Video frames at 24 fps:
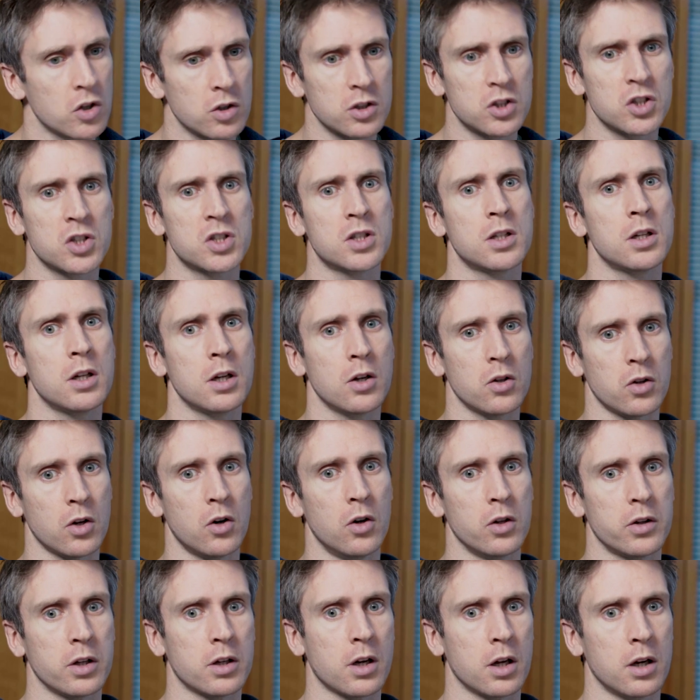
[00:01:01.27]
so just, you know,
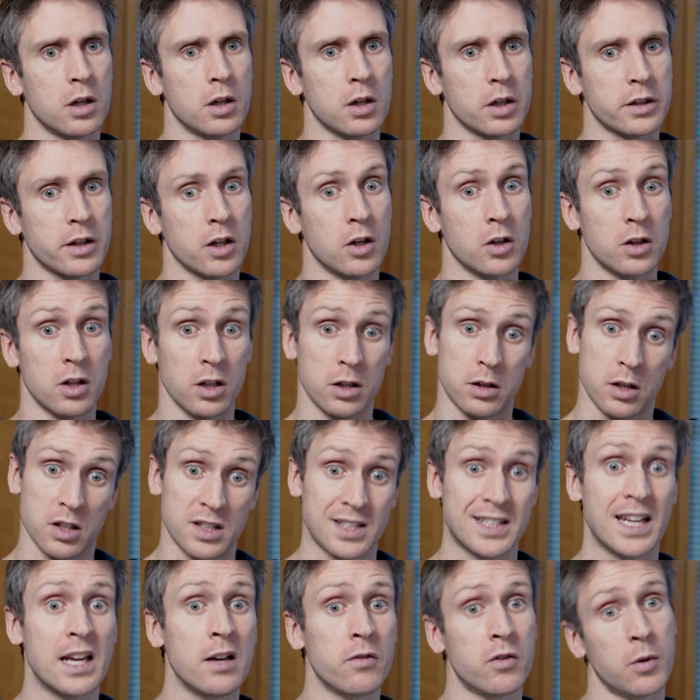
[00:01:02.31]
the whole, the kind of like the
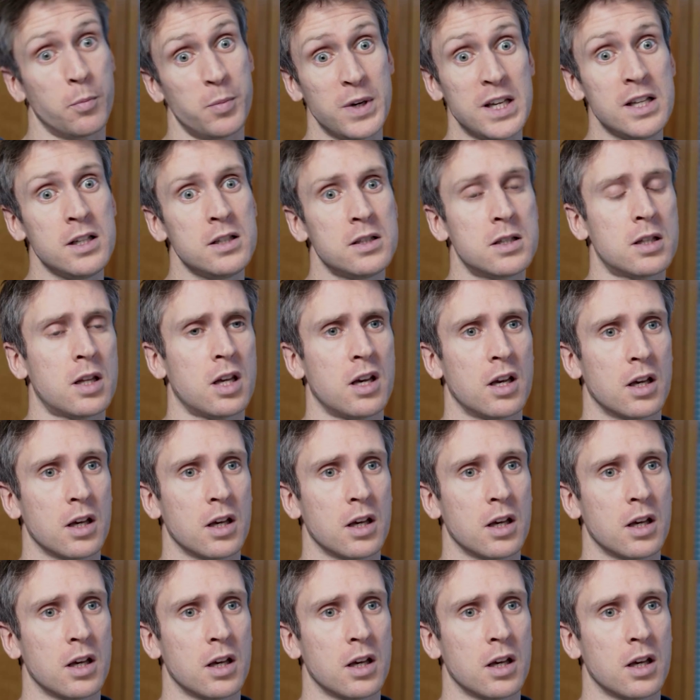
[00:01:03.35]
save the bees